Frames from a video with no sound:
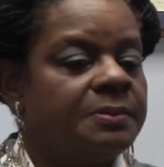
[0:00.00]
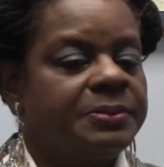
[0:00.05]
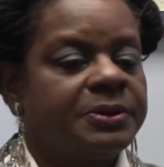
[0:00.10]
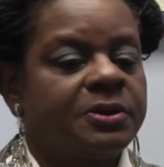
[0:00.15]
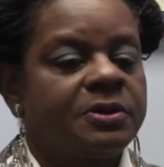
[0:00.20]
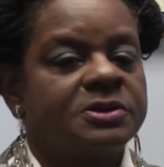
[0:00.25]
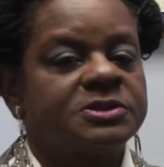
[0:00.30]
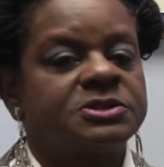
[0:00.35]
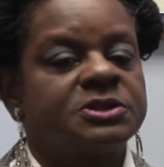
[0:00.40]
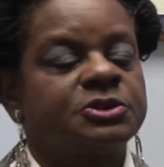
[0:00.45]

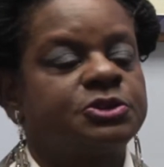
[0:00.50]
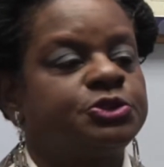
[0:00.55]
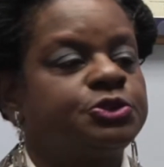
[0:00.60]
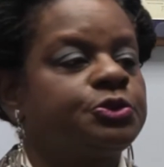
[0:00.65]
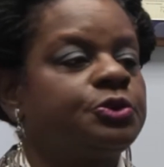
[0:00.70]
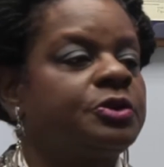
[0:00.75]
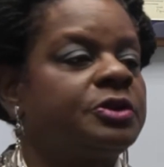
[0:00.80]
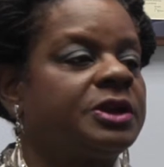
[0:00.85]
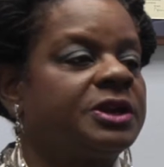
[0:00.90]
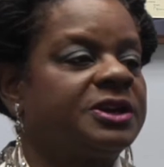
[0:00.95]
Because
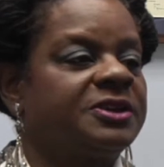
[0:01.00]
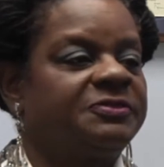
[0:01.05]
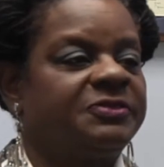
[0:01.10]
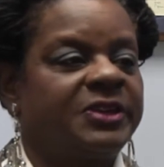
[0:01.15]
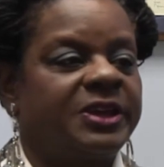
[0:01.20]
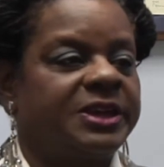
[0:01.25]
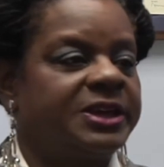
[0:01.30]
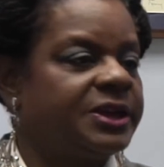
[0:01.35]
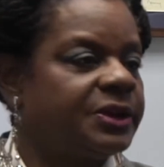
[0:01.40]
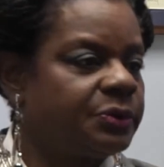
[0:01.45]
surely if
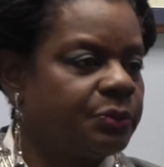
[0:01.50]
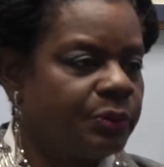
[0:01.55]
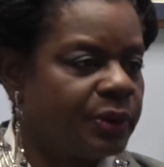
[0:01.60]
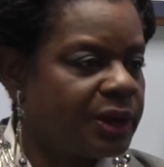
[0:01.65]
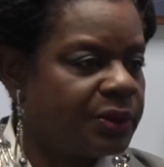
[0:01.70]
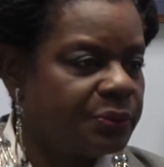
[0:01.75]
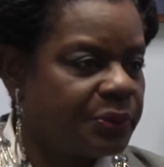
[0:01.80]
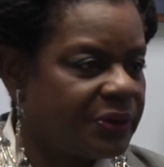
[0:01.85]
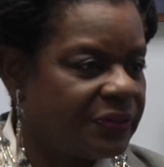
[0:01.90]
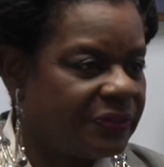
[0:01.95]
they get
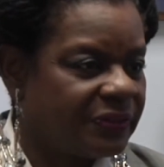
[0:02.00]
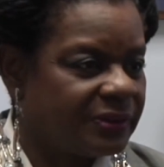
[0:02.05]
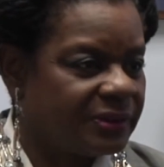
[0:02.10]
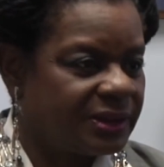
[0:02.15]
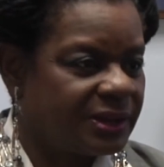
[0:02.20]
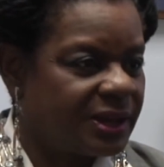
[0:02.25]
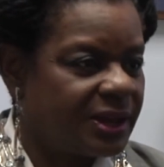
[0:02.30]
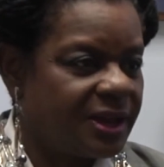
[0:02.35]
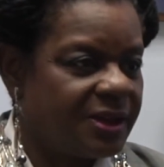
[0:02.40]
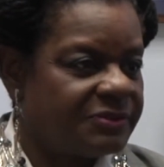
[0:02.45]
away with
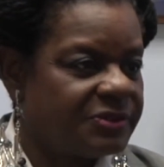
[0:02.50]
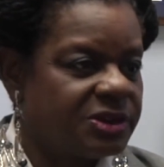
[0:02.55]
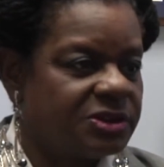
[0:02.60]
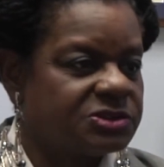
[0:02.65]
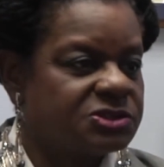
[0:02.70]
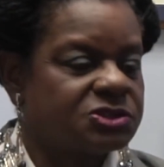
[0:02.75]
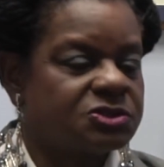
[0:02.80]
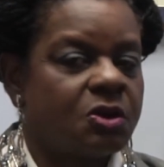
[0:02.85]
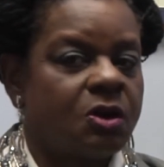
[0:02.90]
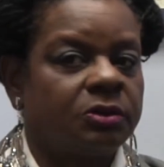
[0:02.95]
it, having
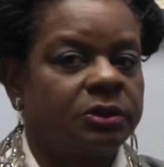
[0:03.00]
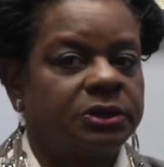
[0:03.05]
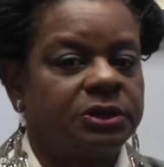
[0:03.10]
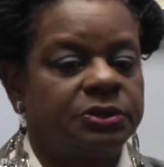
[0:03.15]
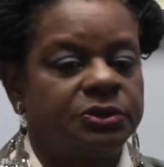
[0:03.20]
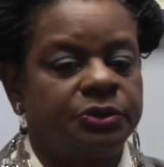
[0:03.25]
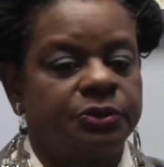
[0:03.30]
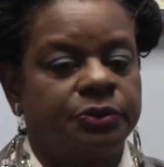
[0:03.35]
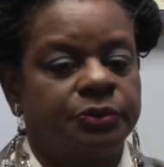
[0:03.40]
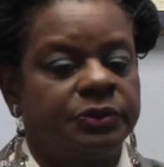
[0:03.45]

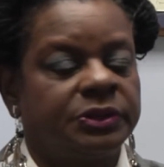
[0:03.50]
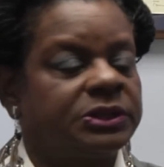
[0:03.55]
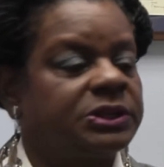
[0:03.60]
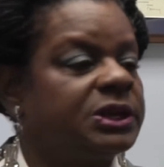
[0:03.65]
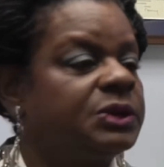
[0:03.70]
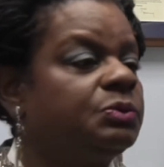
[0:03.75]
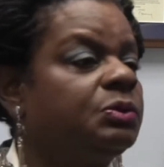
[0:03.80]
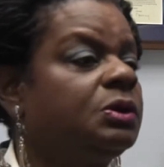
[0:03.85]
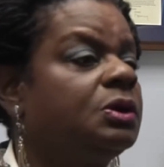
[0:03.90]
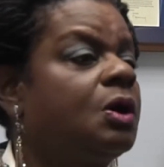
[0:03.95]
assaulted you, that
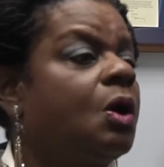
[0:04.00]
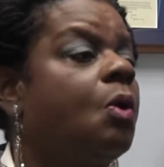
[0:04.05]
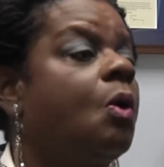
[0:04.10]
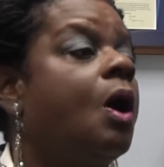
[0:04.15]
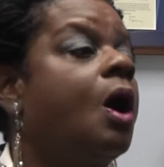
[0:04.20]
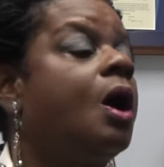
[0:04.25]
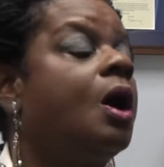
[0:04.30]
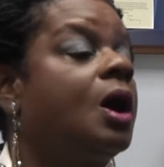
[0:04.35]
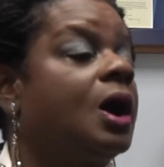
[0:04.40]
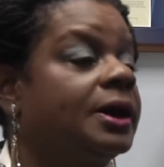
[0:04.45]
they will go
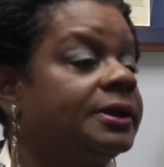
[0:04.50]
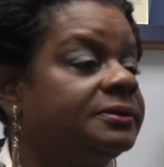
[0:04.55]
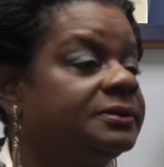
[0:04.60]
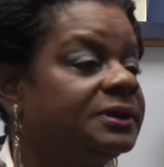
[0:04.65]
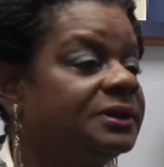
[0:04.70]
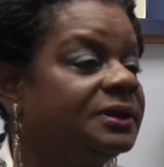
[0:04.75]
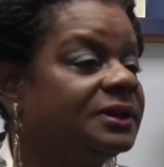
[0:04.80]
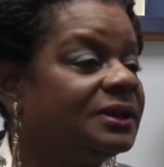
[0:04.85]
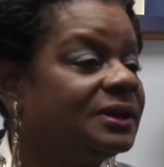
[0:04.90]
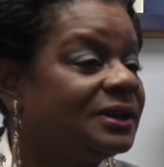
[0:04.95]
on
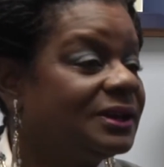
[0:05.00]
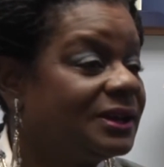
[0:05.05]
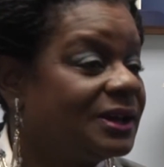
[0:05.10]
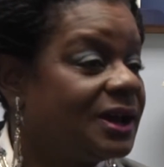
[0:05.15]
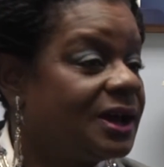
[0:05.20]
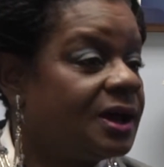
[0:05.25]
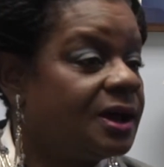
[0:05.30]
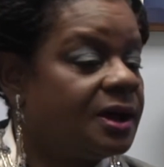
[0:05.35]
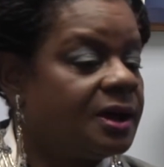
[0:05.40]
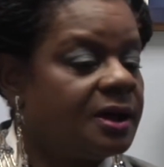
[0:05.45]

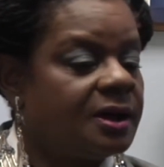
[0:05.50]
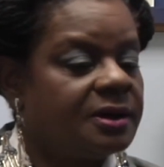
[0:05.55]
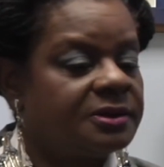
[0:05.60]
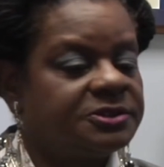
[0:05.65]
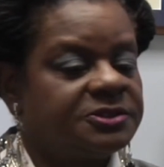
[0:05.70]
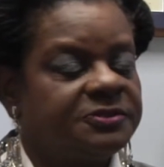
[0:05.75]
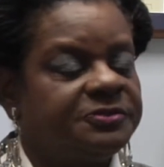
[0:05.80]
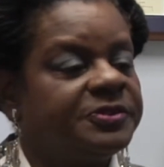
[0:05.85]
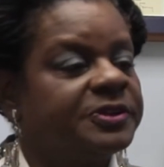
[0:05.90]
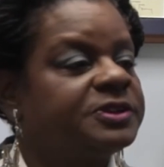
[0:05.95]

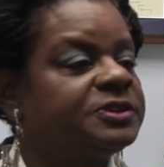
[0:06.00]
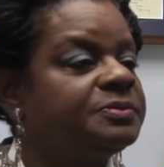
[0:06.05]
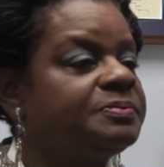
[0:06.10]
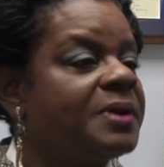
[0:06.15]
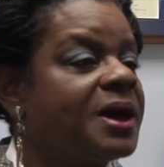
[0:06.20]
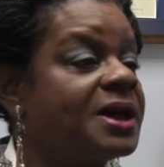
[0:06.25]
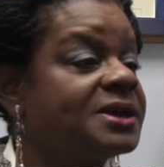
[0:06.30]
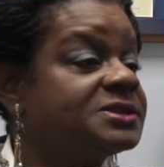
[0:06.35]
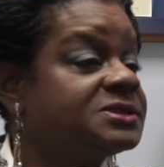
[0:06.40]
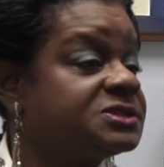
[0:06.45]
to
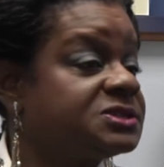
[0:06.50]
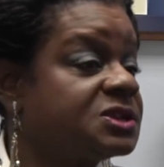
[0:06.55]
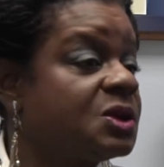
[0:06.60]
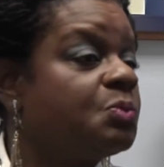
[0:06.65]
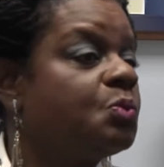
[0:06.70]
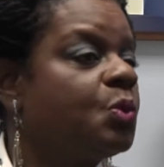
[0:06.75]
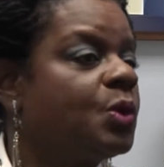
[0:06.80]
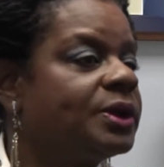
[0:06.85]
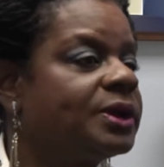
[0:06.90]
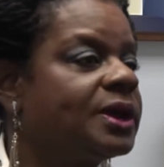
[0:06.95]
victimize
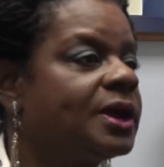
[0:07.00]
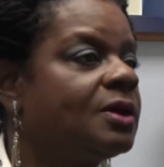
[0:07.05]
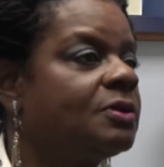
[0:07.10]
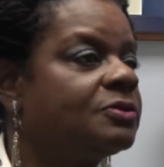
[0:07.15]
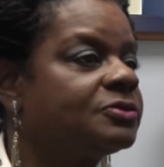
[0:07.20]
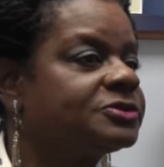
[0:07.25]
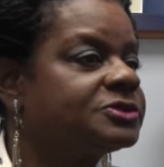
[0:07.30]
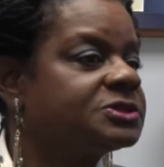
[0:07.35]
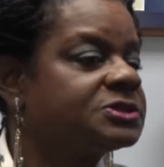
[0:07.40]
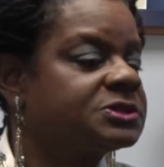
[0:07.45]
someone
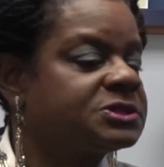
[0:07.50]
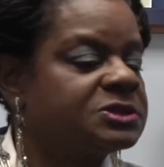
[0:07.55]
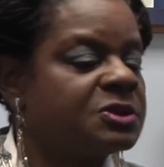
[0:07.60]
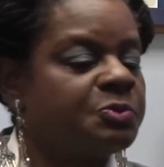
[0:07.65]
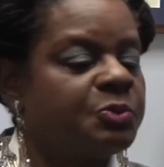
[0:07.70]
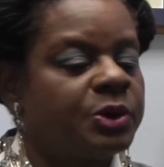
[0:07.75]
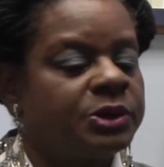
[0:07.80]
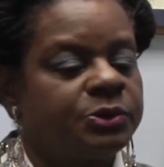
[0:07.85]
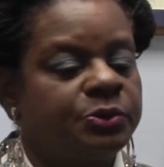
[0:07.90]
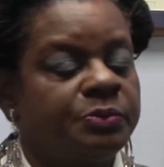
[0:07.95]
else,
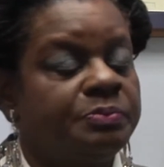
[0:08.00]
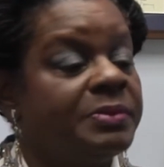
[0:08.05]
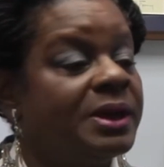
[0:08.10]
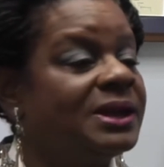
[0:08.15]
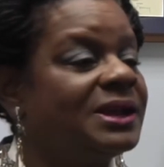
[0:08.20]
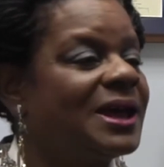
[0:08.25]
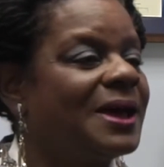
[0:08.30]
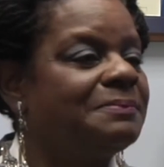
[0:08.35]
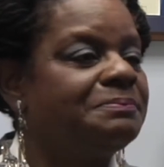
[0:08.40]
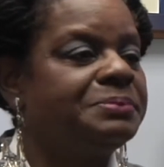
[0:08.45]
someone who
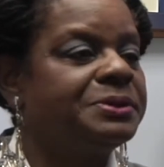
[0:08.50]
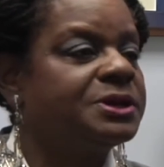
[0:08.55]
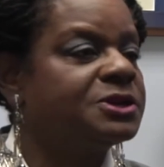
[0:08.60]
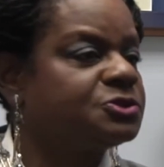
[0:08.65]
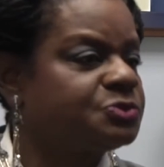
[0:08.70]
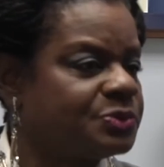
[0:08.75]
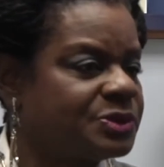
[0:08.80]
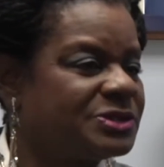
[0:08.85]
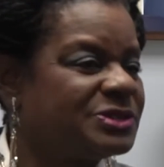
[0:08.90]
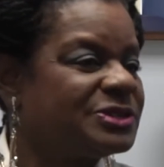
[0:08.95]
may not be
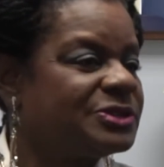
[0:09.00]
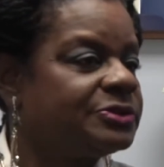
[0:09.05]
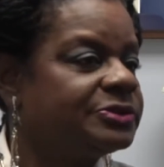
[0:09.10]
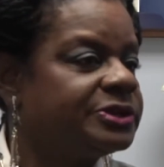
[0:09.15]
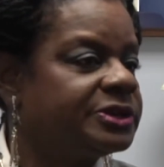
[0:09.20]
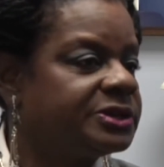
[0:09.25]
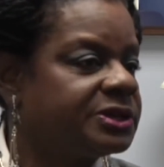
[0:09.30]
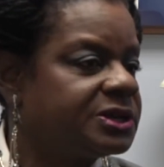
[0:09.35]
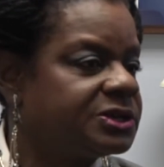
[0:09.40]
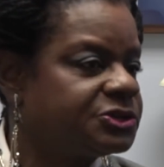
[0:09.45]
as
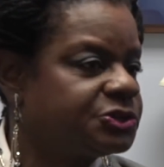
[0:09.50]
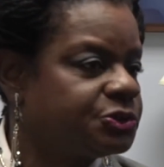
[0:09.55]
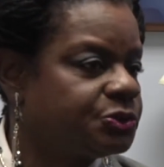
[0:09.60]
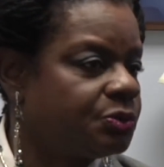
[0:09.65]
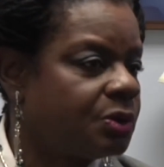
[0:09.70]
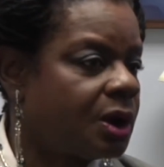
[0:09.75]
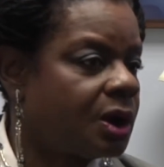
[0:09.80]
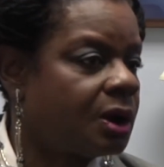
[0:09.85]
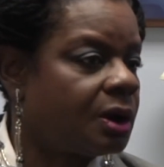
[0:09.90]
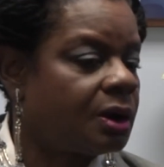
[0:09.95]
resilient as
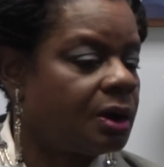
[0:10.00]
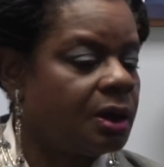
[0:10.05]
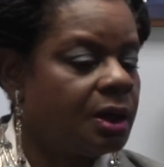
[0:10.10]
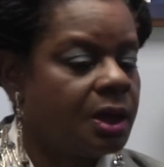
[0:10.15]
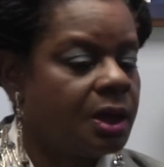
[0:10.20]
you are,